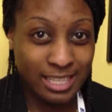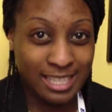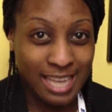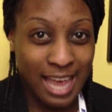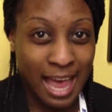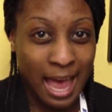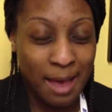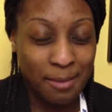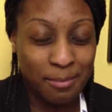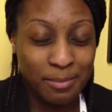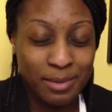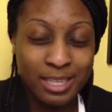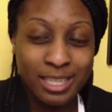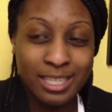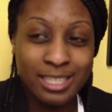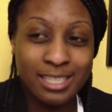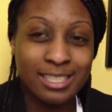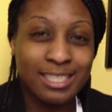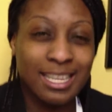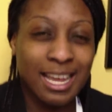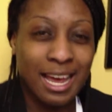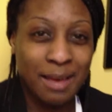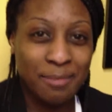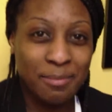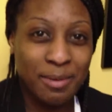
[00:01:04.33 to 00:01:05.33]
TAP because
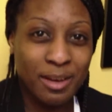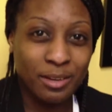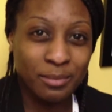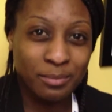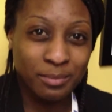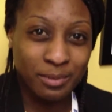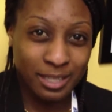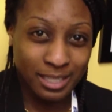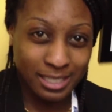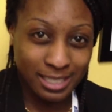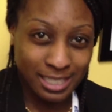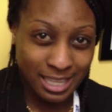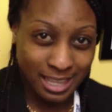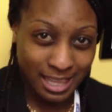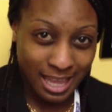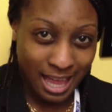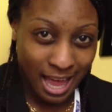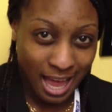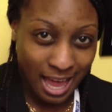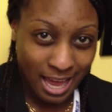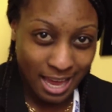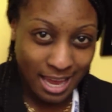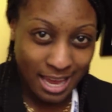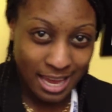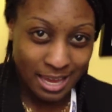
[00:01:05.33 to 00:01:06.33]
TAP helped us a
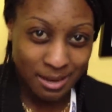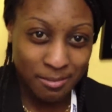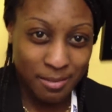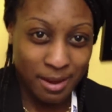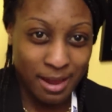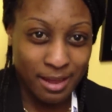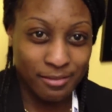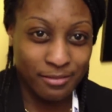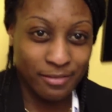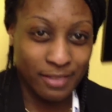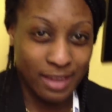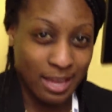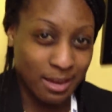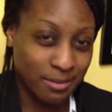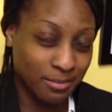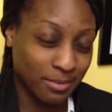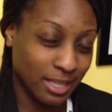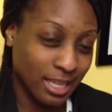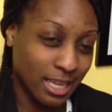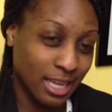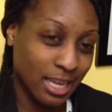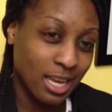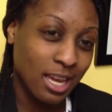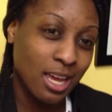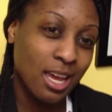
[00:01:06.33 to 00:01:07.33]
lot and my
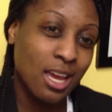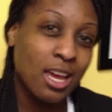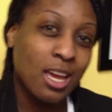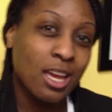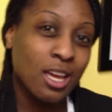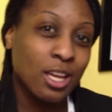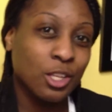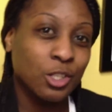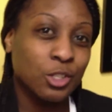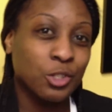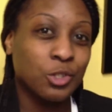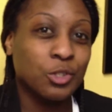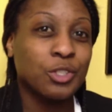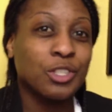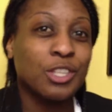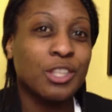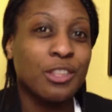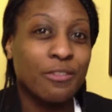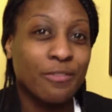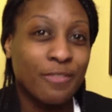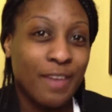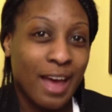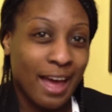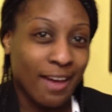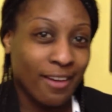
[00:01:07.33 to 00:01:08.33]
family due to
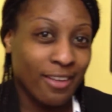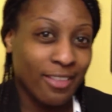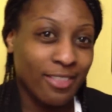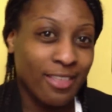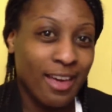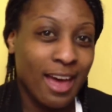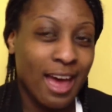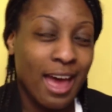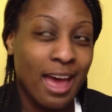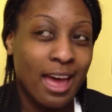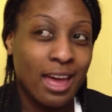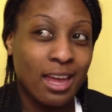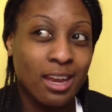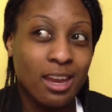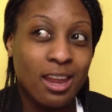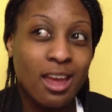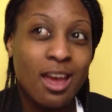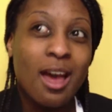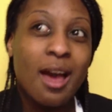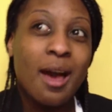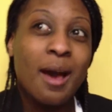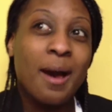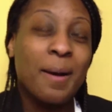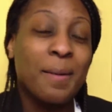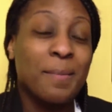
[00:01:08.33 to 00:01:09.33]
the fact that
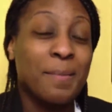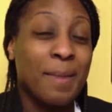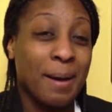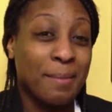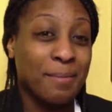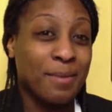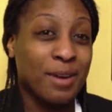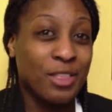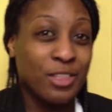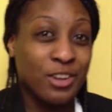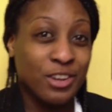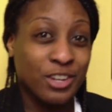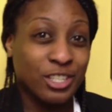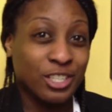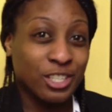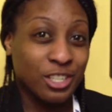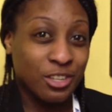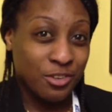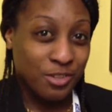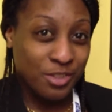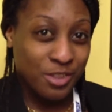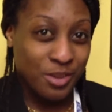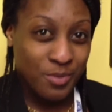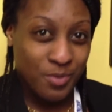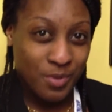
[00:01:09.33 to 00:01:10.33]
my mother is the
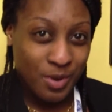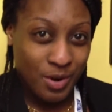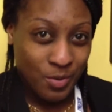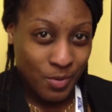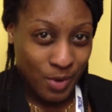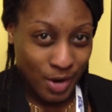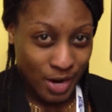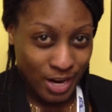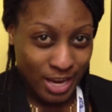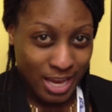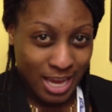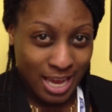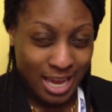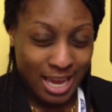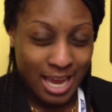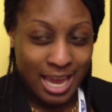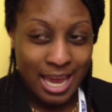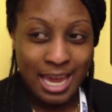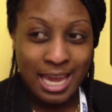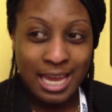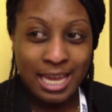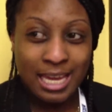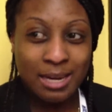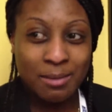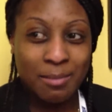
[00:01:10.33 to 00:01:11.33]
only one working,
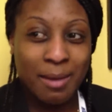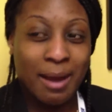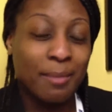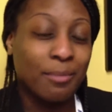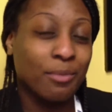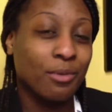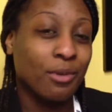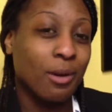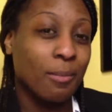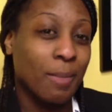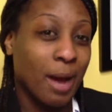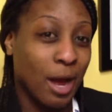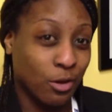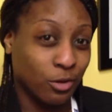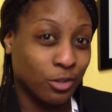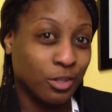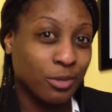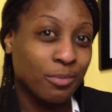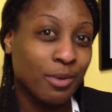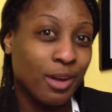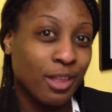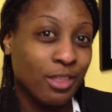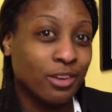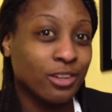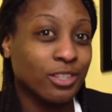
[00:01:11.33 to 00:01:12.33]
and my older
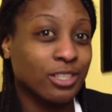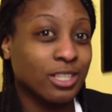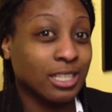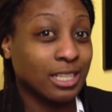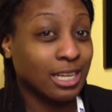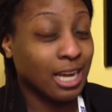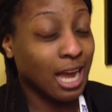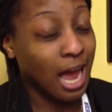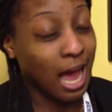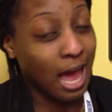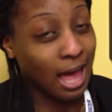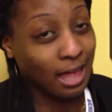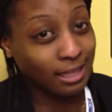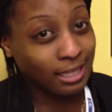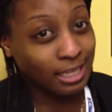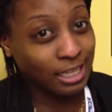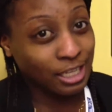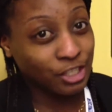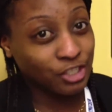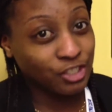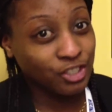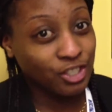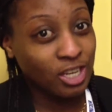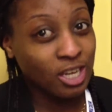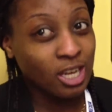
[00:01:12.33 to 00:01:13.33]
brother is in
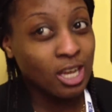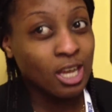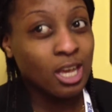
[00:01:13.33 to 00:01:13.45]
college,